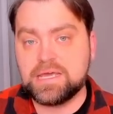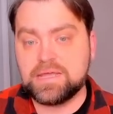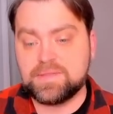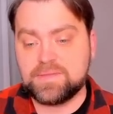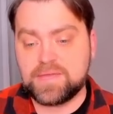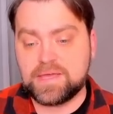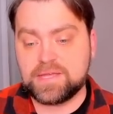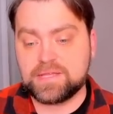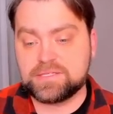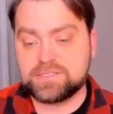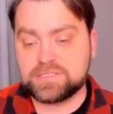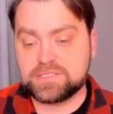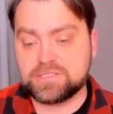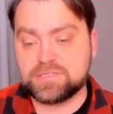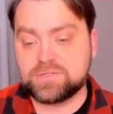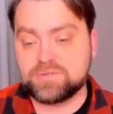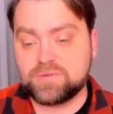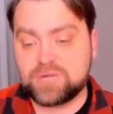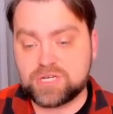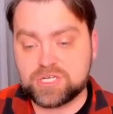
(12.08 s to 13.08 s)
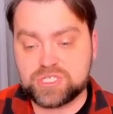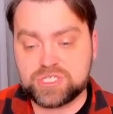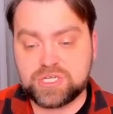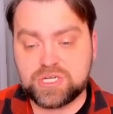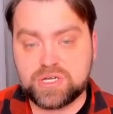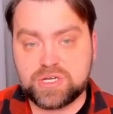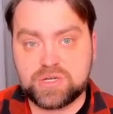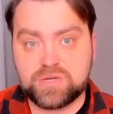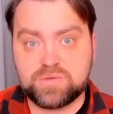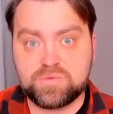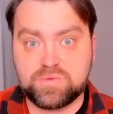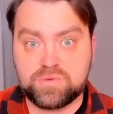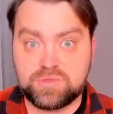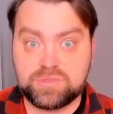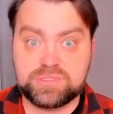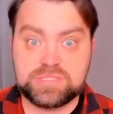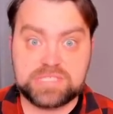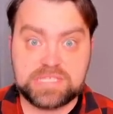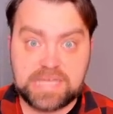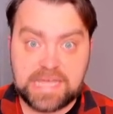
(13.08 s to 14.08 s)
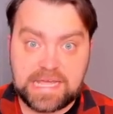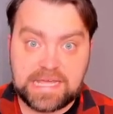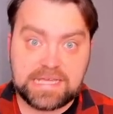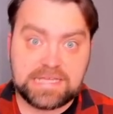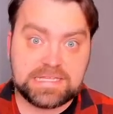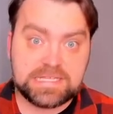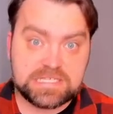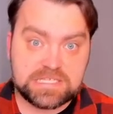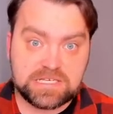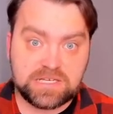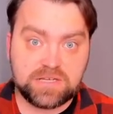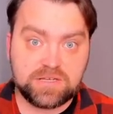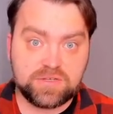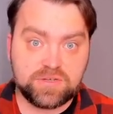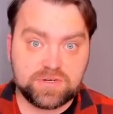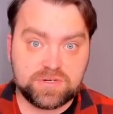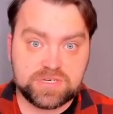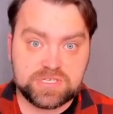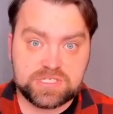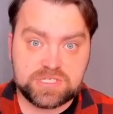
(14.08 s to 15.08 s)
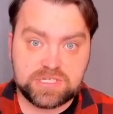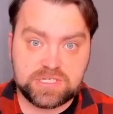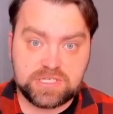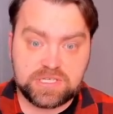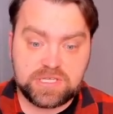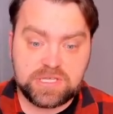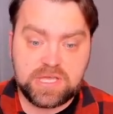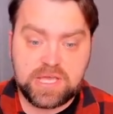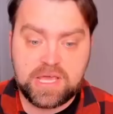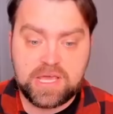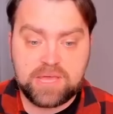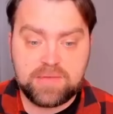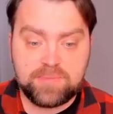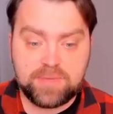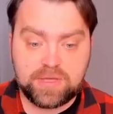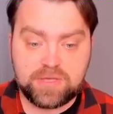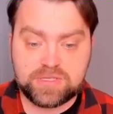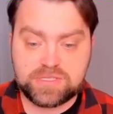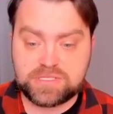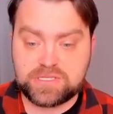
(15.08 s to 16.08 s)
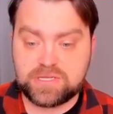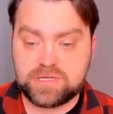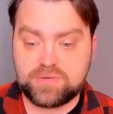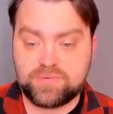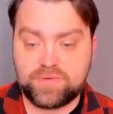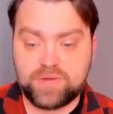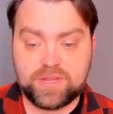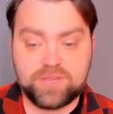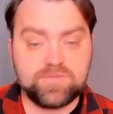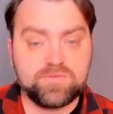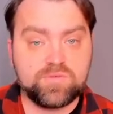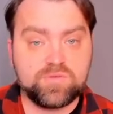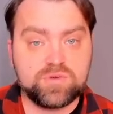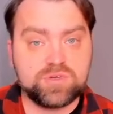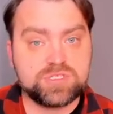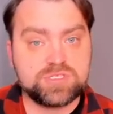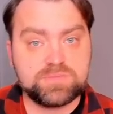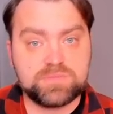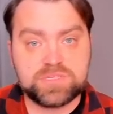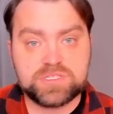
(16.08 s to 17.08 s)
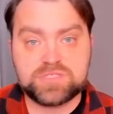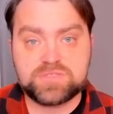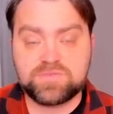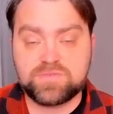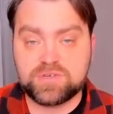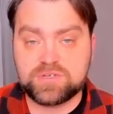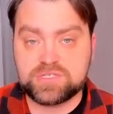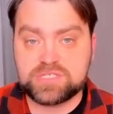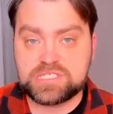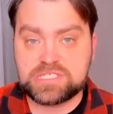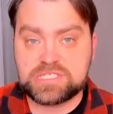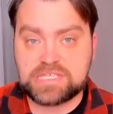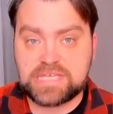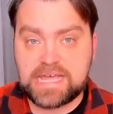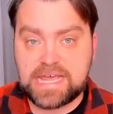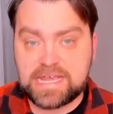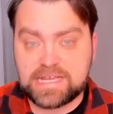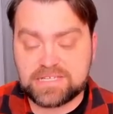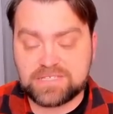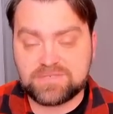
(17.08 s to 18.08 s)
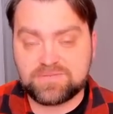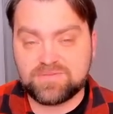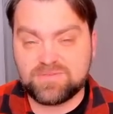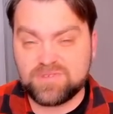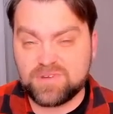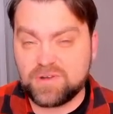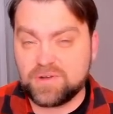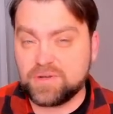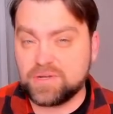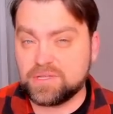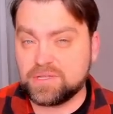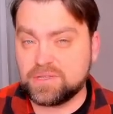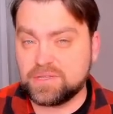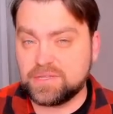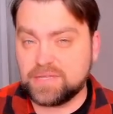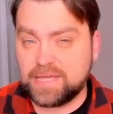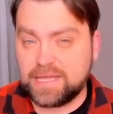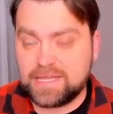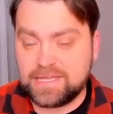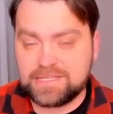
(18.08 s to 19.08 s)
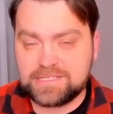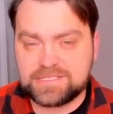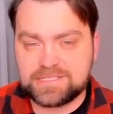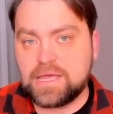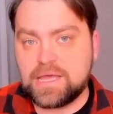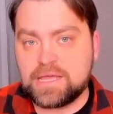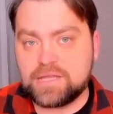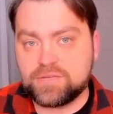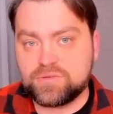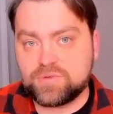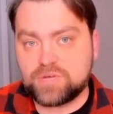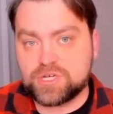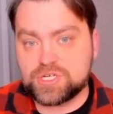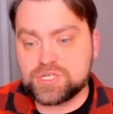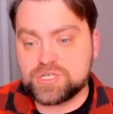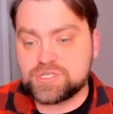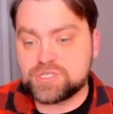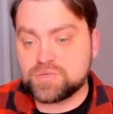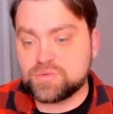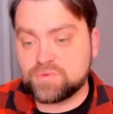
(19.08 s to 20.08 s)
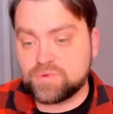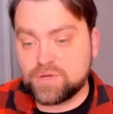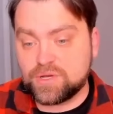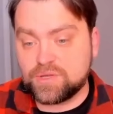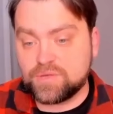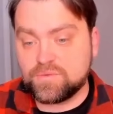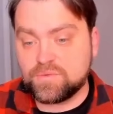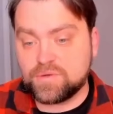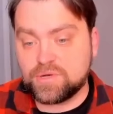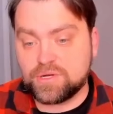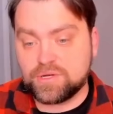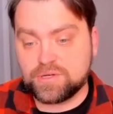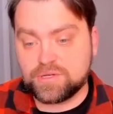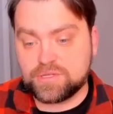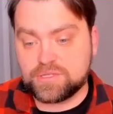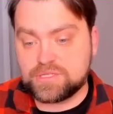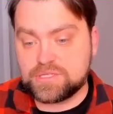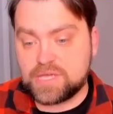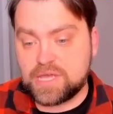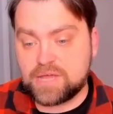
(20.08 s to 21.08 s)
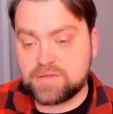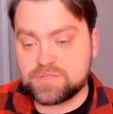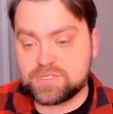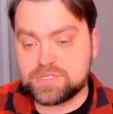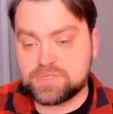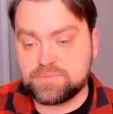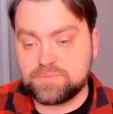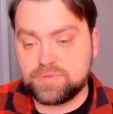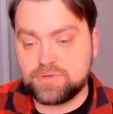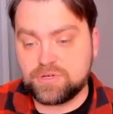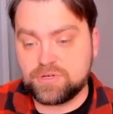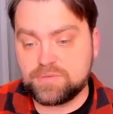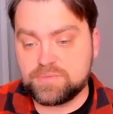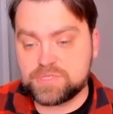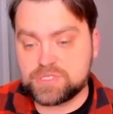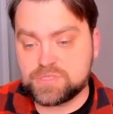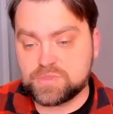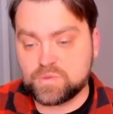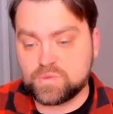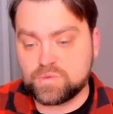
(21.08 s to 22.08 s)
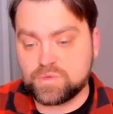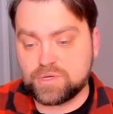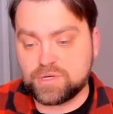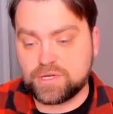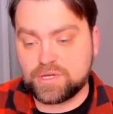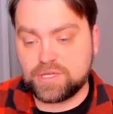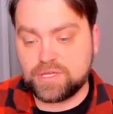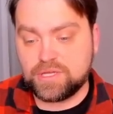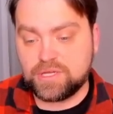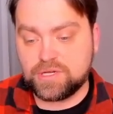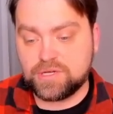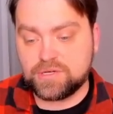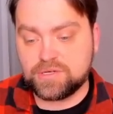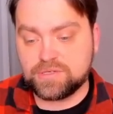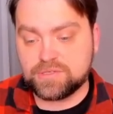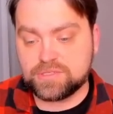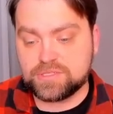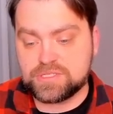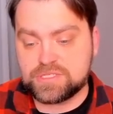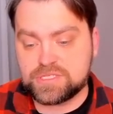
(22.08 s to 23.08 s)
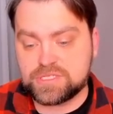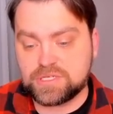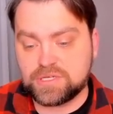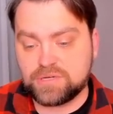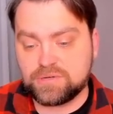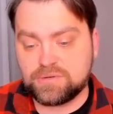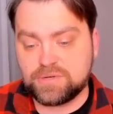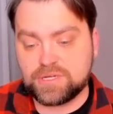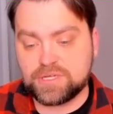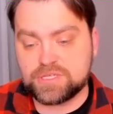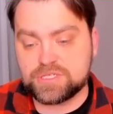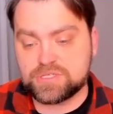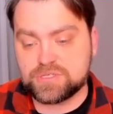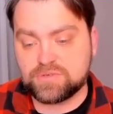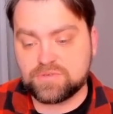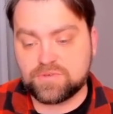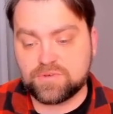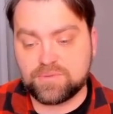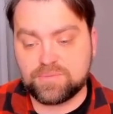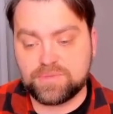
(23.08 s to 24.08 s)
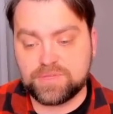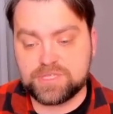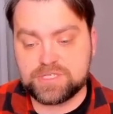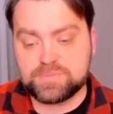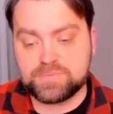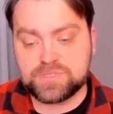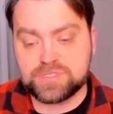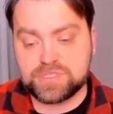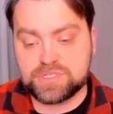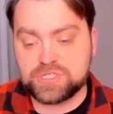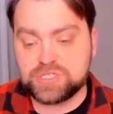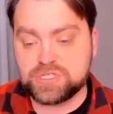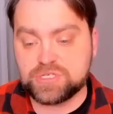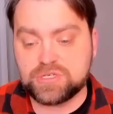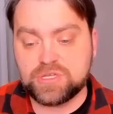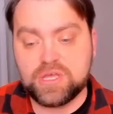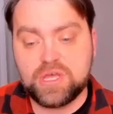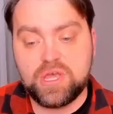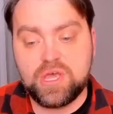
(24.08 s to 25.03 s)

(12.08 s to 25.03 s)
that uh, Russia will take the Soledar city because the reinforcements were sent very late and Russians already were in a town suburb so we're here in this area so from this position